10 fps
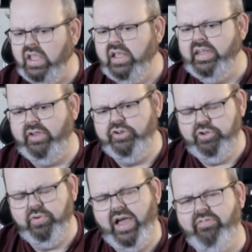Now you
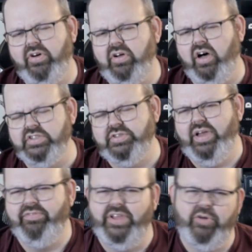do also
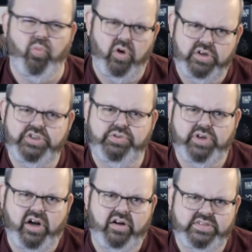have like 1 or 2
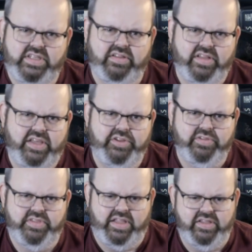cards that
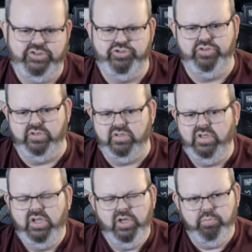let you
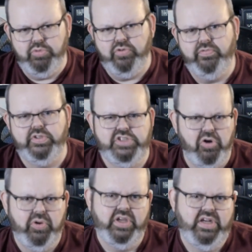to move the
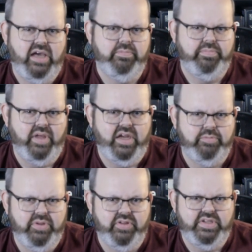token on
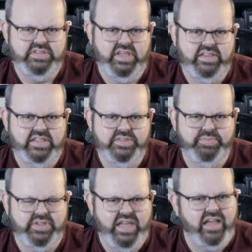abilities like this,
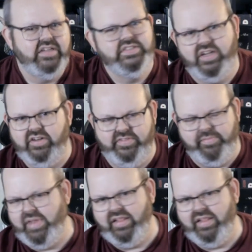but not a ton of them.